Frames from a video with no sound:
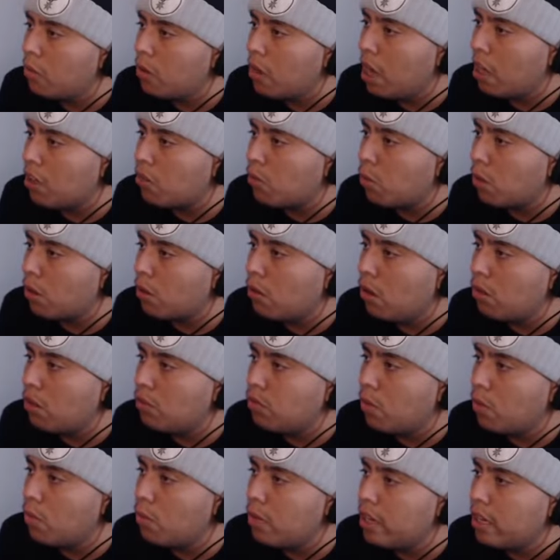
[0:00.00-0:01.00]
Guys, we're
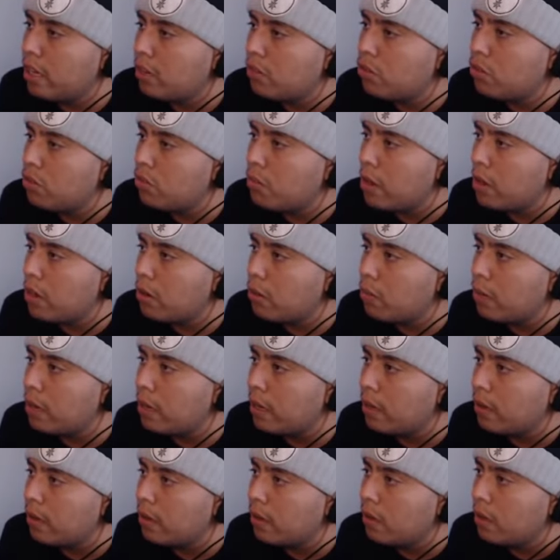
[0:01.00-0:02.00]
close from winning too, by the
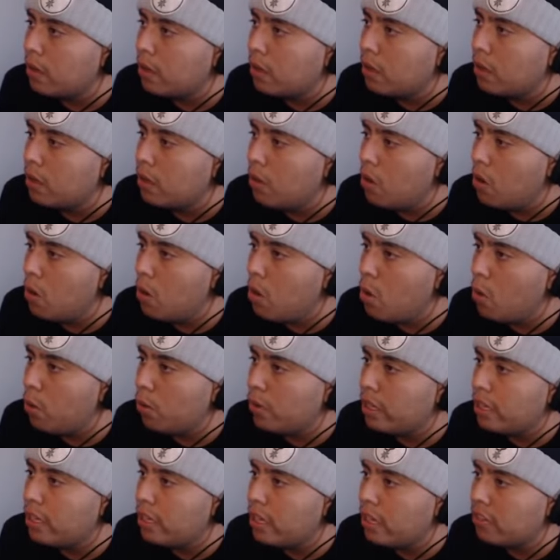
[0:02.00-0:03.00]
way.
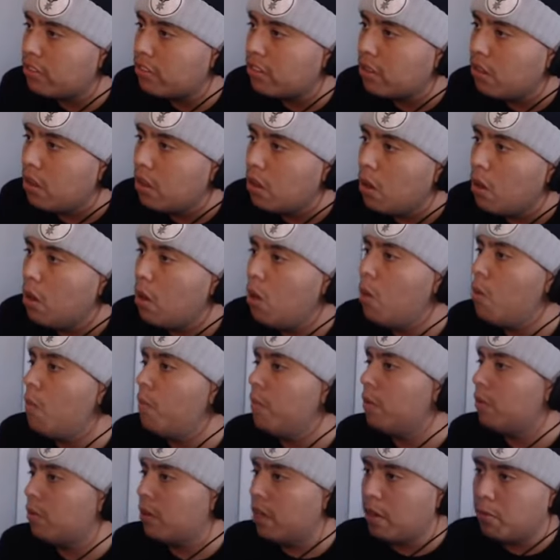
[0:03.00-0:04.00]
Holy days. Oh,
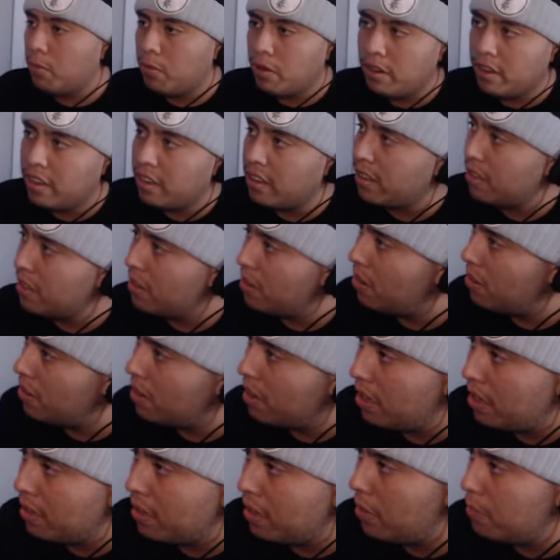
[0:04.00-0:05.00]
okay, we're dead.
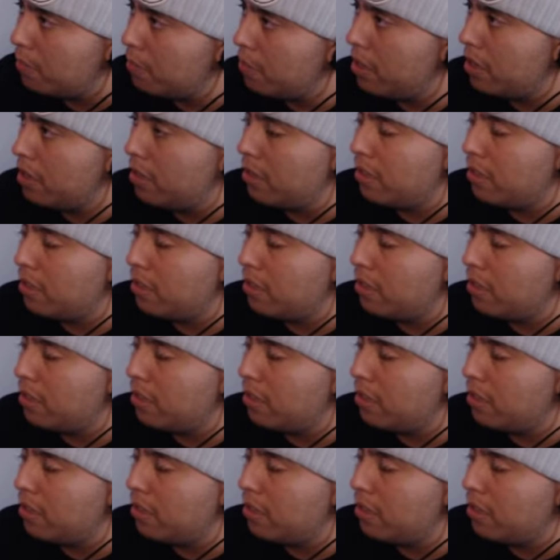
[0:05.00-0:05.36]
Okay, I'm dead.